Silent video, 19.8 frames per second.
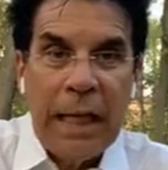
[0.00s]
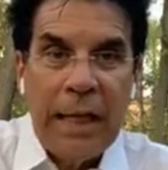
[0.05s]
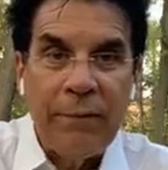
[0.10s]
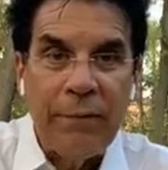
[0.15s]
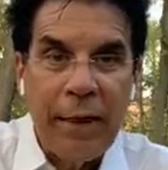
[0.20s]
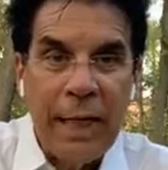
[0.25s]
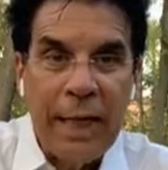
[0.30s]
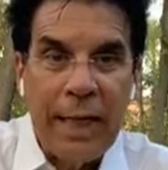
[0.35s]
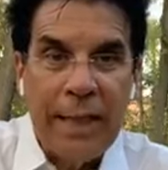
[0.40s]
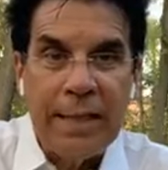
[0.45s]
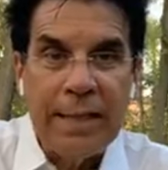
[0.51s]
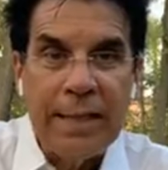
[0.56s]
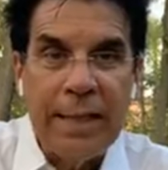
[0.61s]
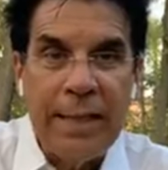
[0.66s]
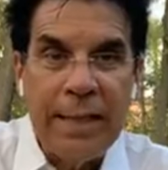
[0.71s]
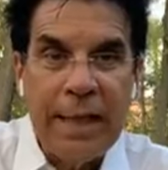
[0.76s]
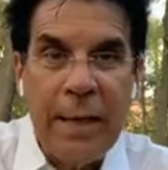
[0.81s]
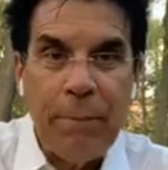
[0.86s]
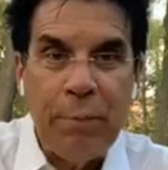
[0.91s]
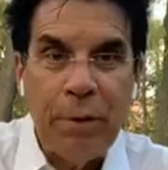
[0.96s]
And if they could
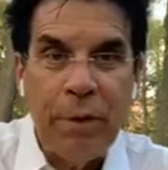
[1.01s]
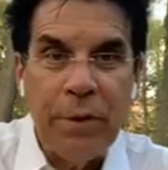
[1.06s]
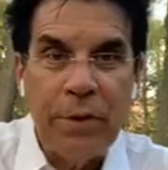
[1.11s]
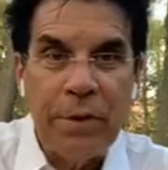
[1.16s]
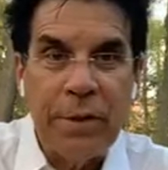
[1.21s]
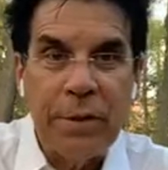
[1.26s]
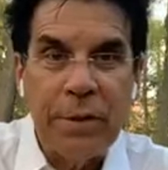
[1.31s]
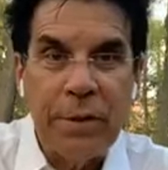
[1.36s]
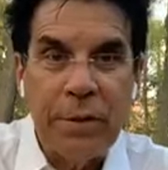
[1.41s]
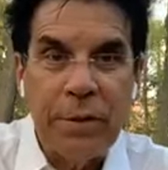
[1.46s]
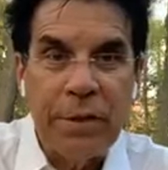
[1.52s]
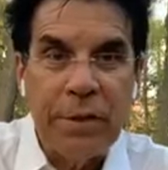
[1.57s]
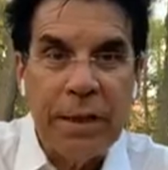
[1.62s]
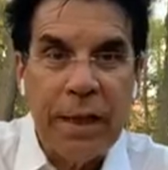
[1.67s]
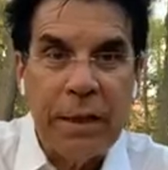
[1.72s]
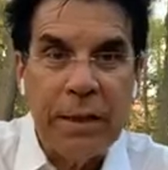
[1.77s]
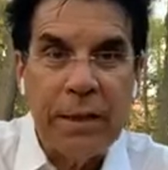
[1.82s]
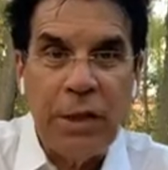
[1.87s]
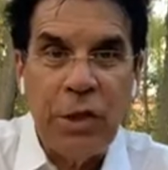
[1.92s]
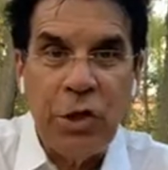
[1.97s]
see that person
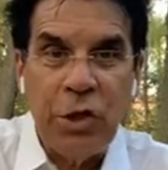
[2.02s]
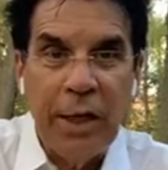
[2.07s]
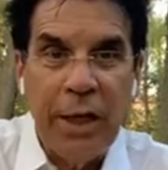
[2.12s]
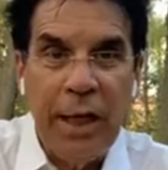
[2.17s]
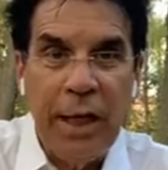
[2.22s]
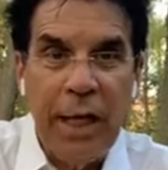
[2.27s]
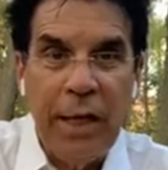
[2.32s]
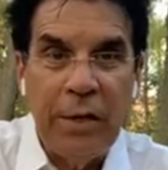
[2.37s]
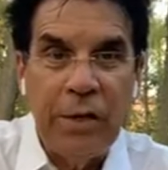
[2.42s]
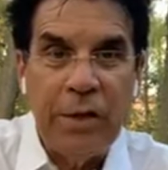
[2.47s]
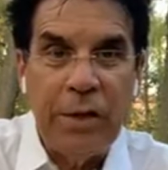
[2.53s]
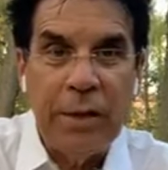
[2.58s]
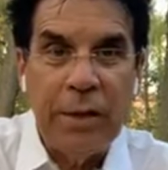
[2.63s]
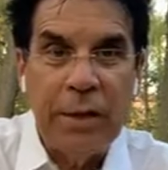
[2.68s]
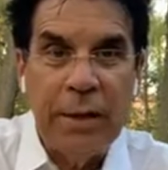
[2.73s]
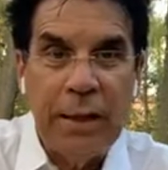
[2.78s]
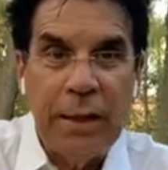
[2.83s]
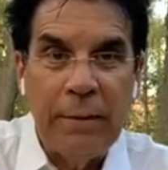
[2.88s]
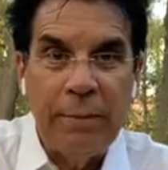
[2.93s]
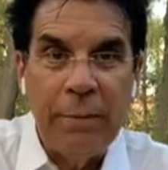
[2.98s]
suddenly change
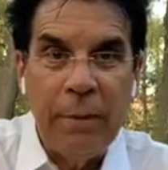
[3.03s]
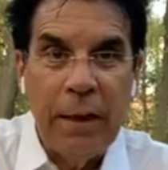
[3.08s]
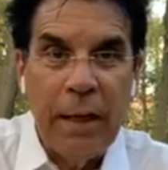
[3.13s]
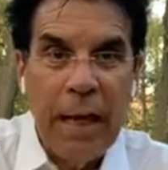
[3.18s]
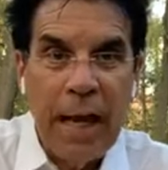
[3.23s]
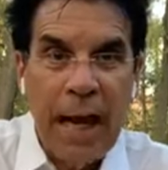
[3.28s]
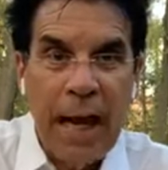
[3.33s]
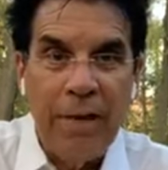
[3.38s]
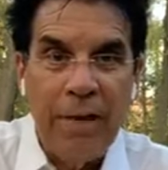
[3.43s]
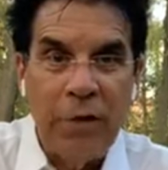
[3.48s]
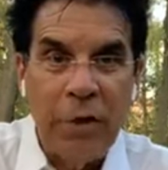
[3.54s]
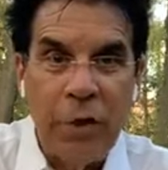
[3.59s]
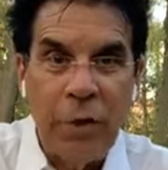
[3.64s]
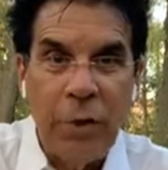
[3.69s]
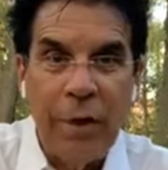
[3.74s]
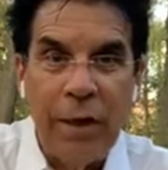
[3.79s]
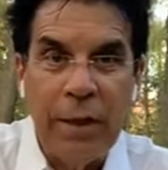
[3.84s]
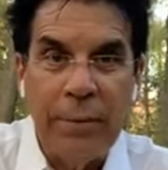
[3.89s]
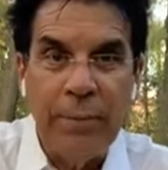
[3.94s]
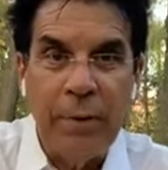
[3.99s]
and have the
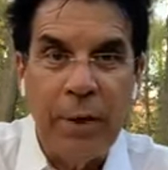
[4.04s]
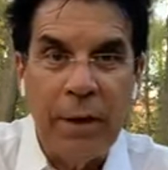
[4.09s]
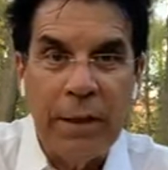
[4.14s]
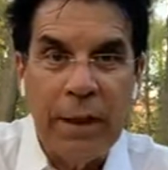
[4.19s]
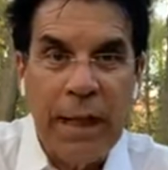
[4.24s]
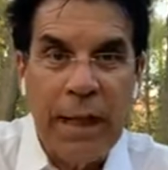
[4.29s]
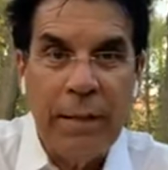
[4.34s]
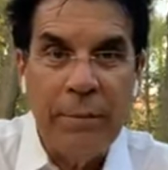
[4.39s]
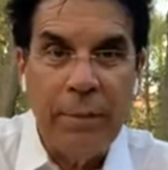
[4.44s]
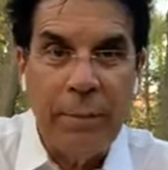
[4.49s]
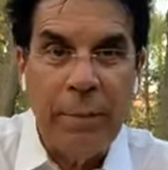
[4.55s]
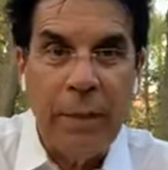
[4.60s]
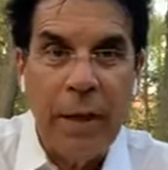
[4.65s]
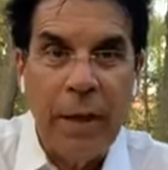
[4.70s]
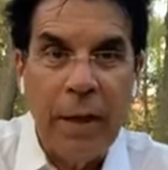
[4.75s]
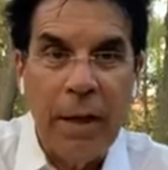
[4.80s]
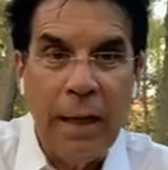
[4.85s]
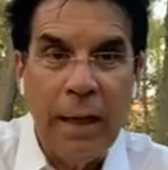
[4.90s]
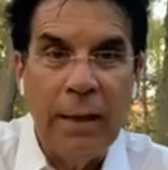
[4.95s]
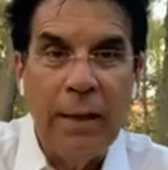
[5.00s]
anointing upon them, the
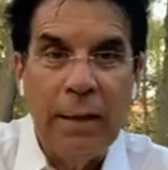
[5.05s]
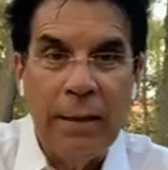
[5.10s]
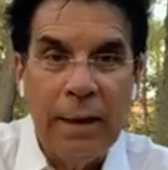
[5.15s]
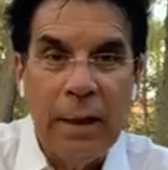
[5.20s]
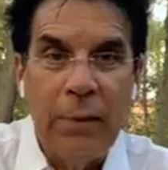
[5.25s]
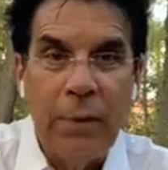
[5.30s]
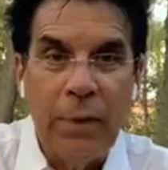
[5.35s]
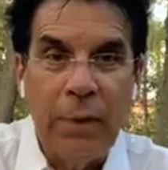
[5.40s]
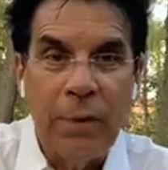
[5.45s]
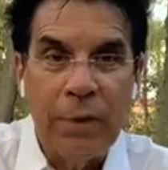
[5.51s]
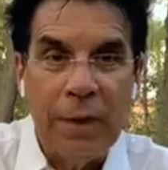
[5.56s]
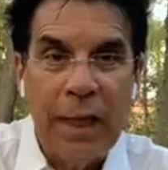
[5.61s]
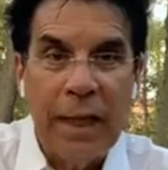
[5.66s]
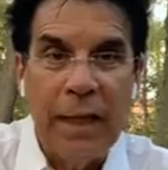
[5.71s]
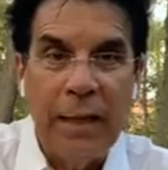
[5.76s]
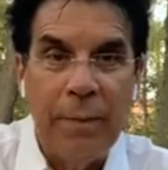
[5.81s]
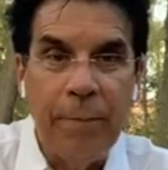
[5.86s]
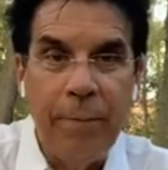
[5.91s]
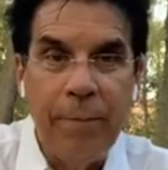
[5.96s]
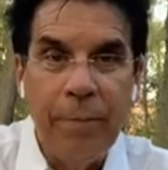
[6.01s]
power of God, they would
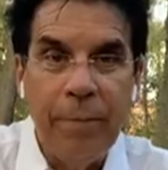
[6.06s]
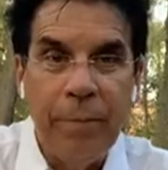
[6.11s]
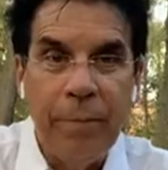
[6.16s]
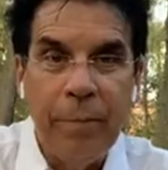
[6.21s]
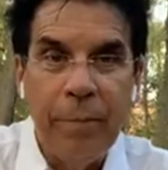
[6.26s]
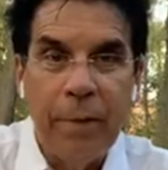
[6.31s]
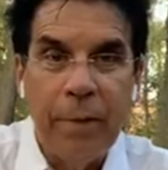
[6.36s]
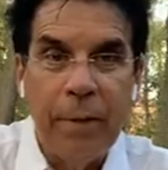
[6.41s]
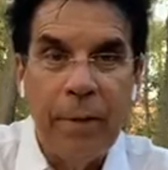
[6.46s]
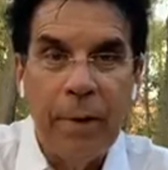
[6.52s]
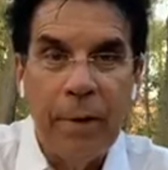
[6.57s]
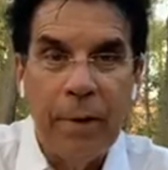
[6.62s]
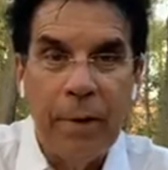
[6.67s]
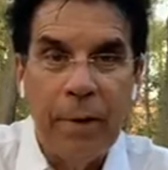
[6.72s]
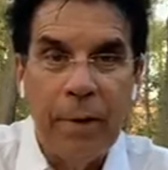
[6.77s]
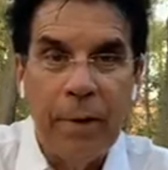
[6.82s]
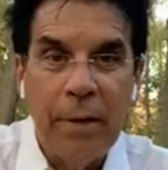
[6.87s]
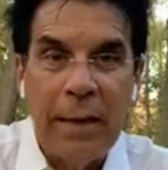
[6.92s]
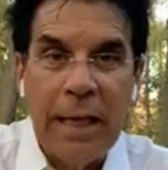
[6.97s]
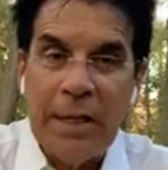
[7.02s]
ordain him.
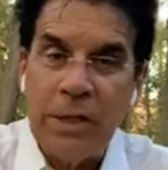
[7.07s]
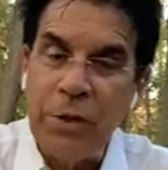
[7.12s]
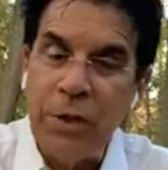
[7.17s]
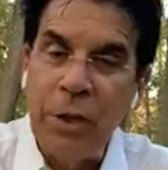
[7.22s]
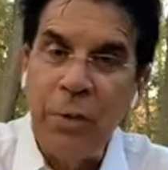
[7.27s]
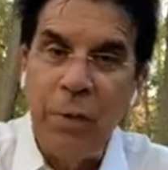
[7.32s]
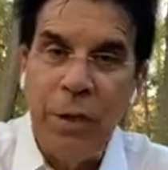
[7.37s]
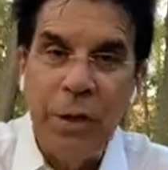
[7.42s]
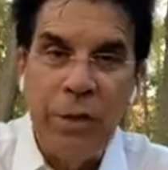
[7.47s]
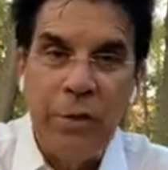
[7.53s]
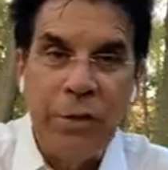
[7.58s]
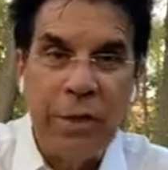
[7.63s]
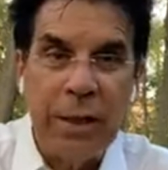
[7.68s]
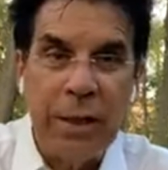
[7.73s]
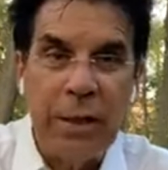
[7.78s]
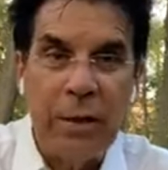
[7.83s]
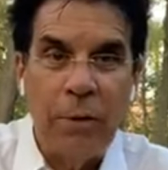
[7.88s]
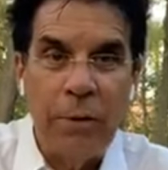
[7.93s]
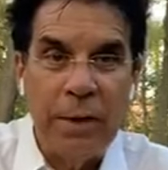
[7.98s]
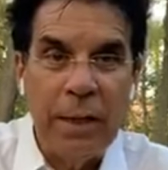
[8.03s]
And that's the only way you used
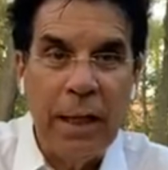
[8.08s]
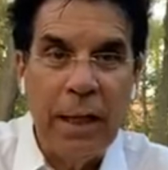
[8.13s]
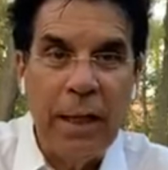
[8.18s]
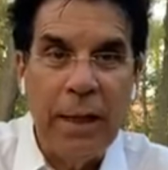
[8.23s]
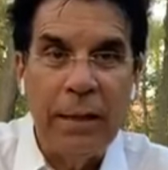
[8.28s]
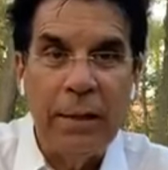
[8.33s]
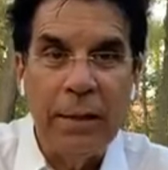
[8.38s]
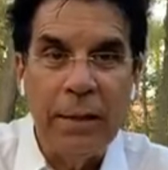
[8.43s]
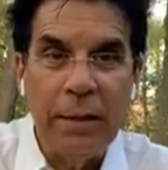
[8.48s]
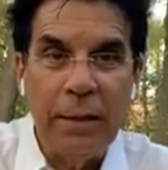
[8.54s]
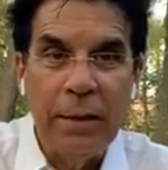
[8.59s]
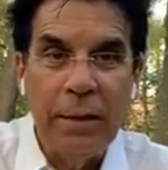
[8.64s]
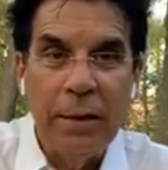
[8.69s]
to get ordained.